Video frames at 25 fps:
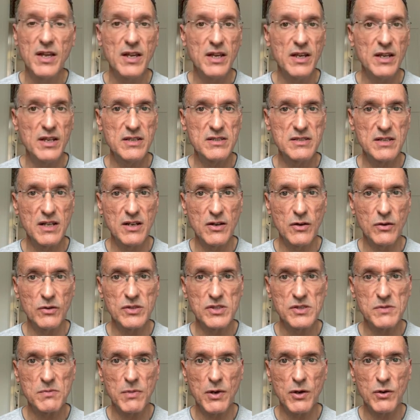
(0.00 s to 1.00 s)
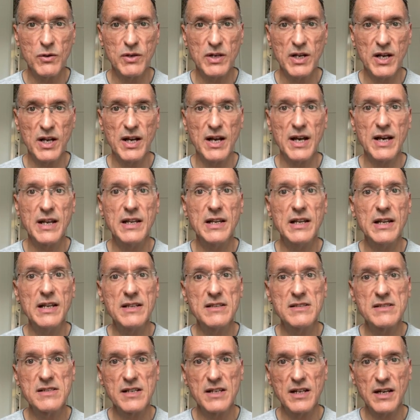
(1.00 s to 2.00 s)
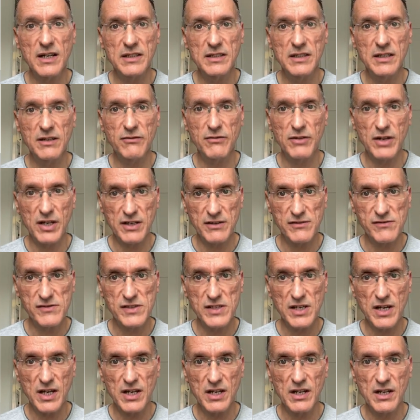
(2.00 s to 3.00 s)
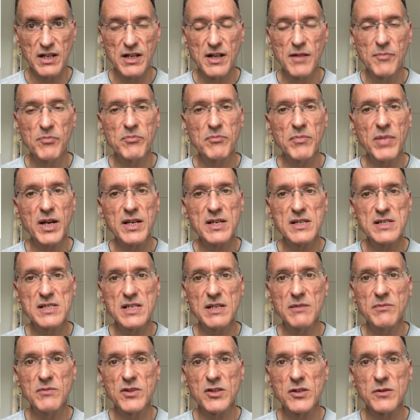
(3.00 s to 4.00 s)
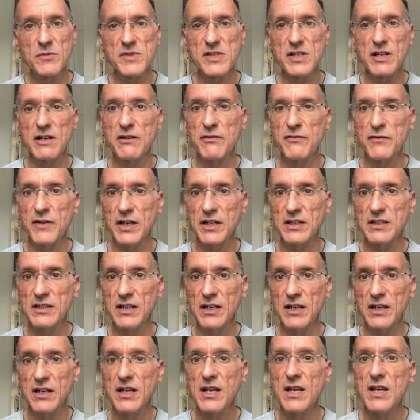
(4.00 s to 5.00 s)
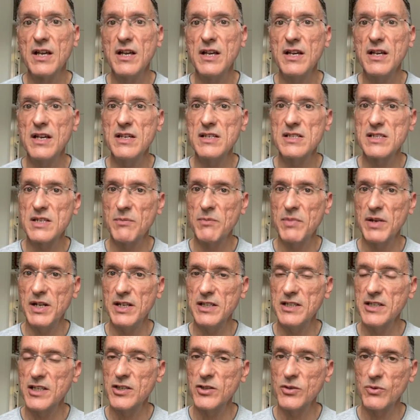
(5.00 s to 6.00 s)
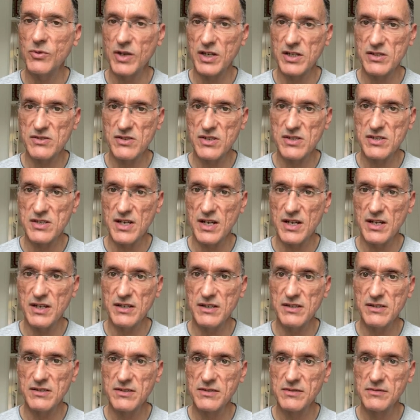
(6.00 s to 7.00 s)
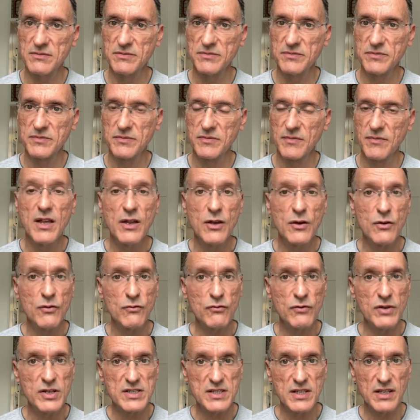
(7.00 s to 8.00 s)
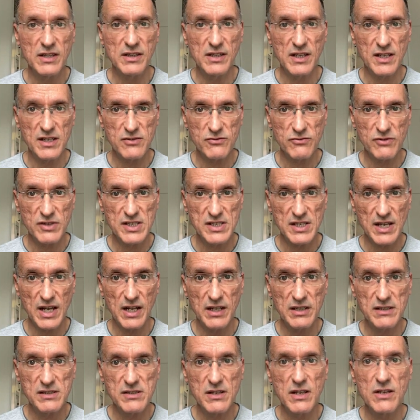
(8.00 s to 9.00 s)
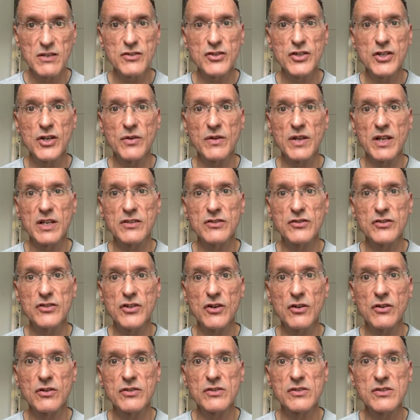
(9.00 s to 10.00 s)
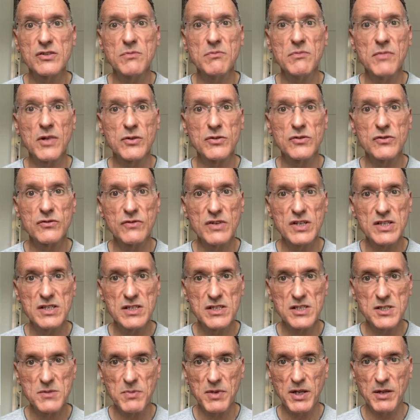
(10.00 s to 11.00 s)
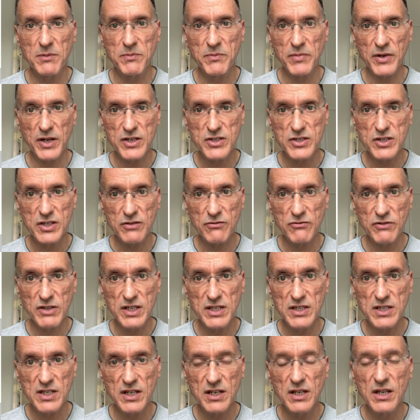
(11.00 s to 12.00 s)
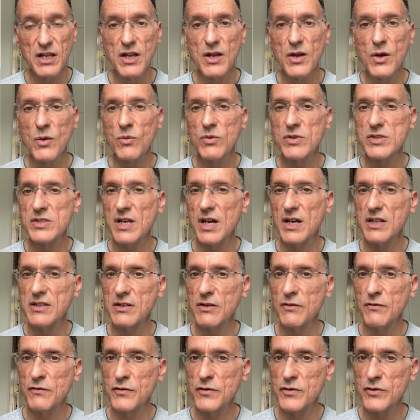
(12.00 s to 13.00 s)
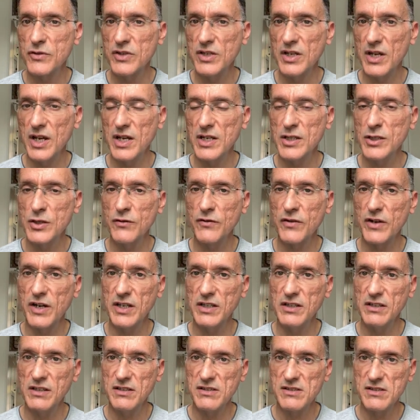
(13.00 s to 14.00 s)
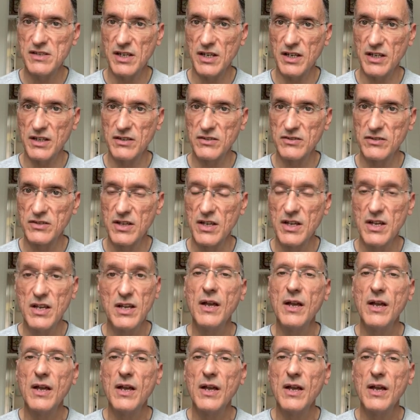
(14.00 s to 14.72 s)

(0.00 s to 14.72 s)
He's a non-smoker and leads an active lifestyle, but his symptoms are affecting his ability to exercise. Recent test results show that John's most recent blood pressure reading was 148 over 86.